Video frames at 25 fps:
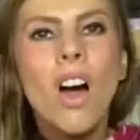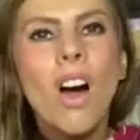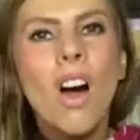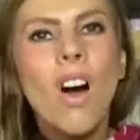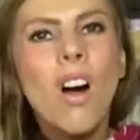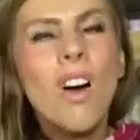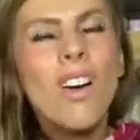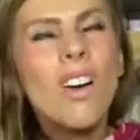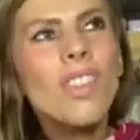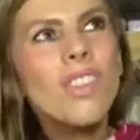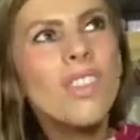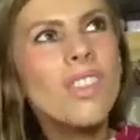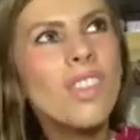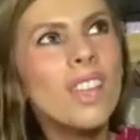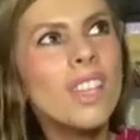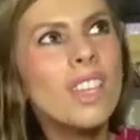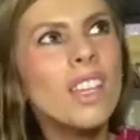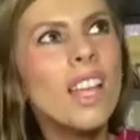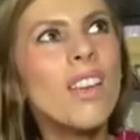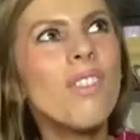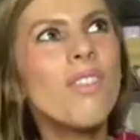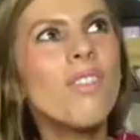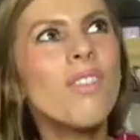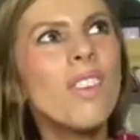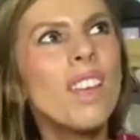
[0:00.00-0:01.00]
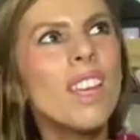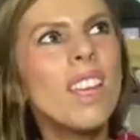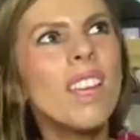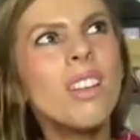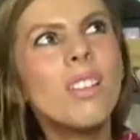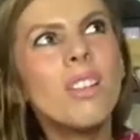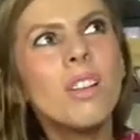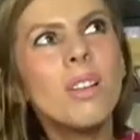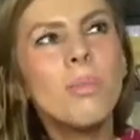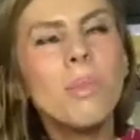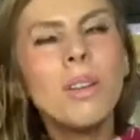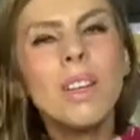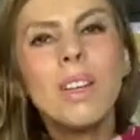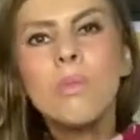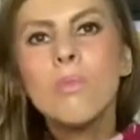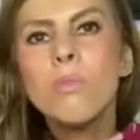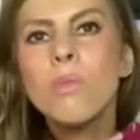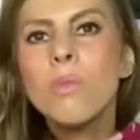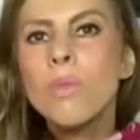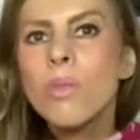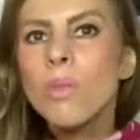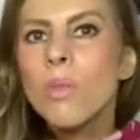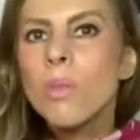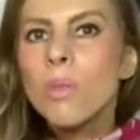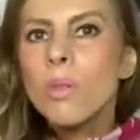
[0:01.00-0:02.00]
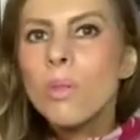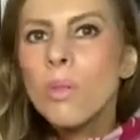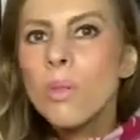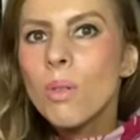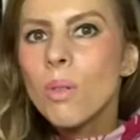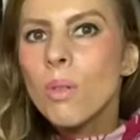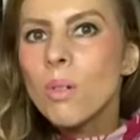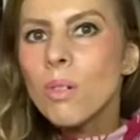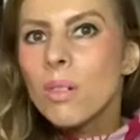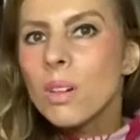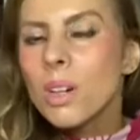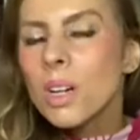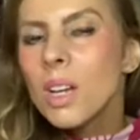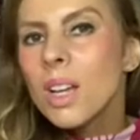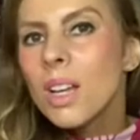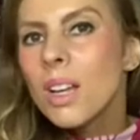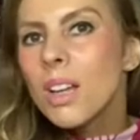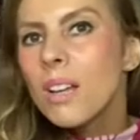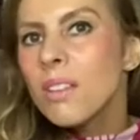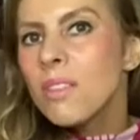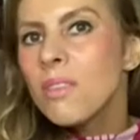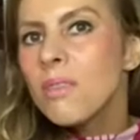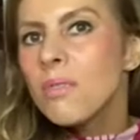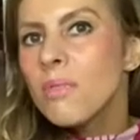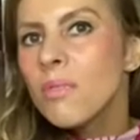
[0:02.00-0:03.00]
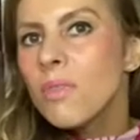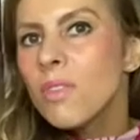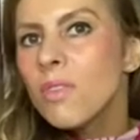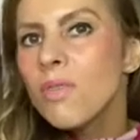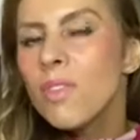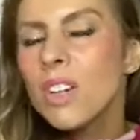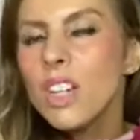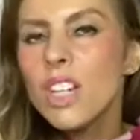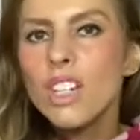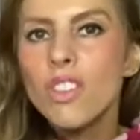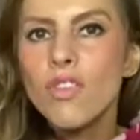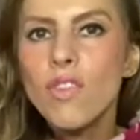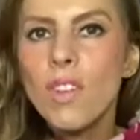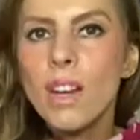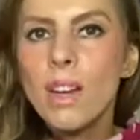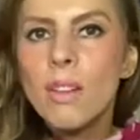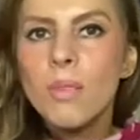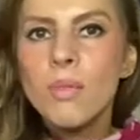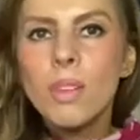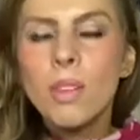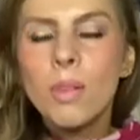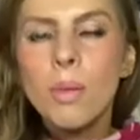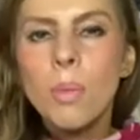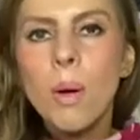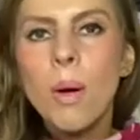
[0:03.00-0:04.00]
i think they feel a bit more restricted.